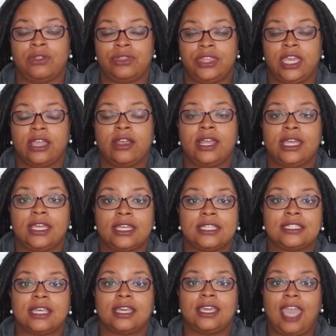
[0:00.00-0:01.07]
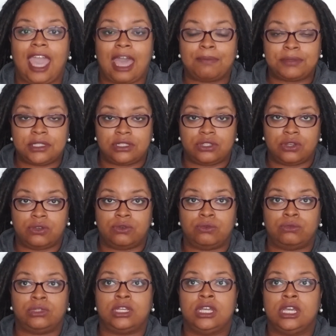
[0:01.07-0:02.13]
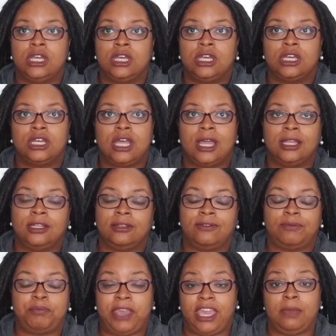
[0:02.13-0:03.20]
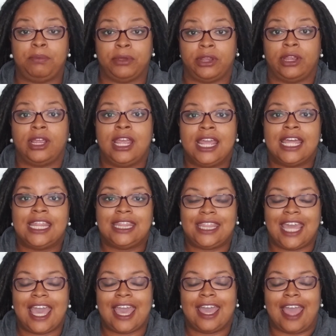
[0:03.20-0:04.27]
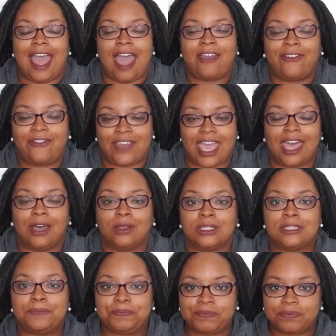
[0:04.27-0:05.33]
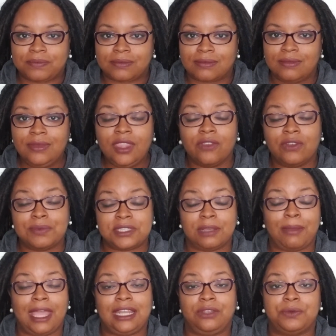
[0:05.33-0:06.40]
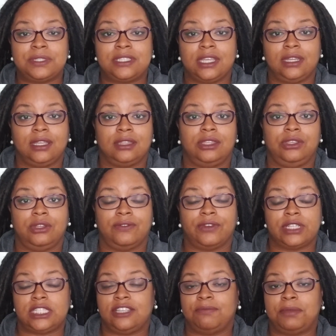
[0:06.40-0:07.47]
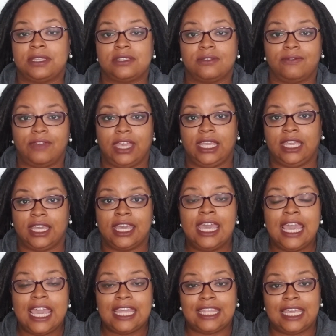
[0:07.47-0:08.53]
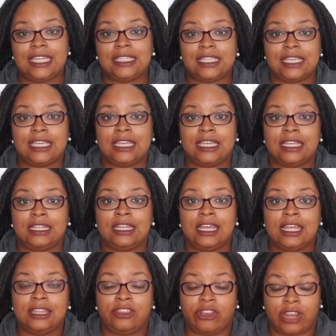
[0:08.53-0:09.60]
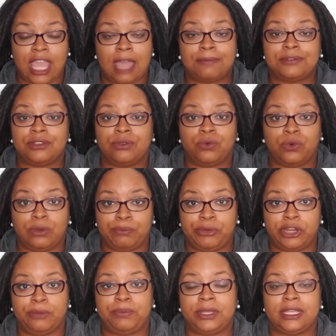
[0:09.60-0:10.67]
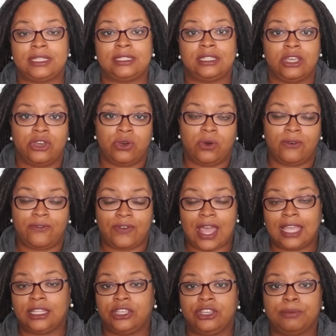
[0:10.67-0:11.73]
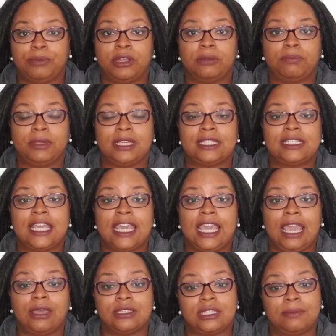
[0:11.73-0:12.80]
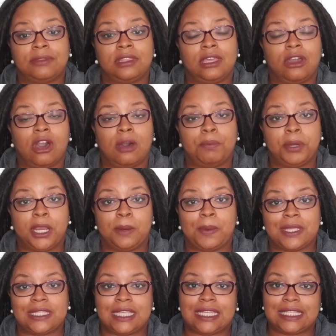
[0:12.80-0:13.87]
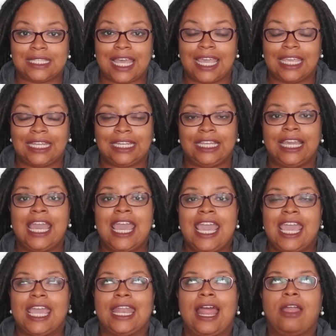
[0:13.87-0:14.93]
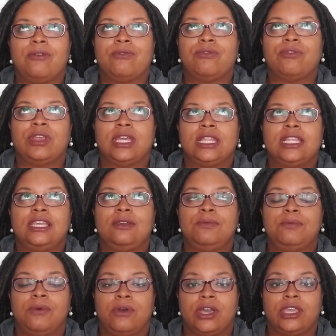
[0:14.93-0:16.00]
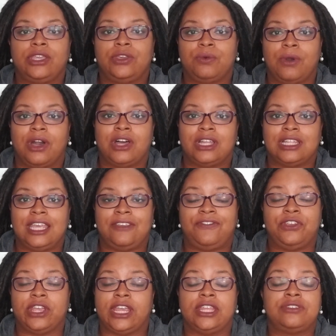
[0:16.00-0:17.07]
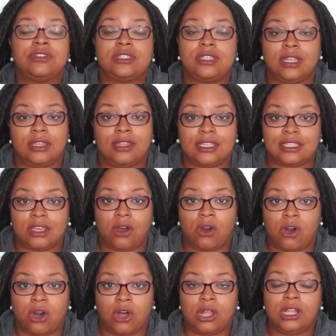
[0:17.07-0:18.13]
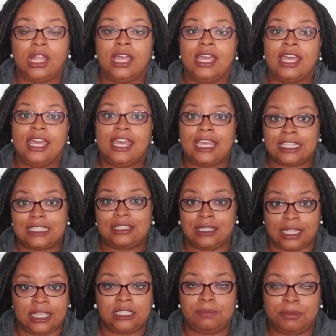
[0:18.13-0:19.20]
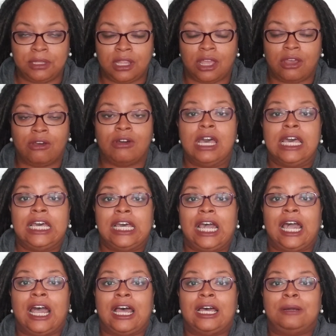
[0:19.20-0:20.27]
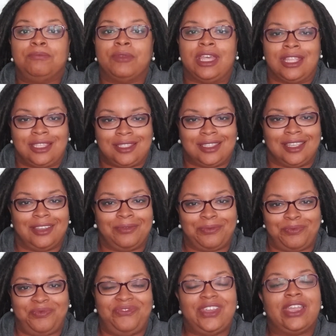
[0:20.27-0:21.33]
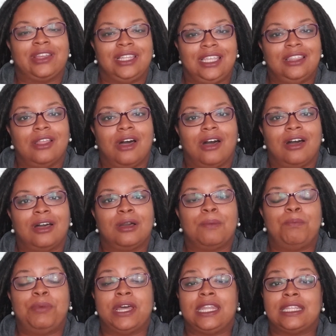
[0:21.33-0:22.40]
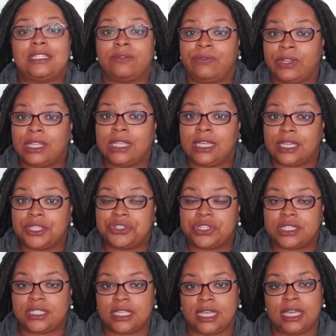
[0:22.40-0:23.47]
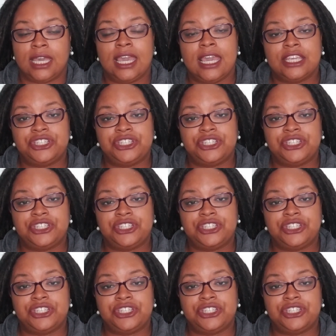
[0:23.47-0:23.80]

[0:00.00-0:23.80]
There is a capstone kind of paper that I found from somebody who was studying at the University of Pennsylvania. They did their capstone on purpose, on finding your purpose, and something they call purpose anxiety. And I really want you all, if you're interested in this at all, it's linked below. It's fairly long, but it's really interesting.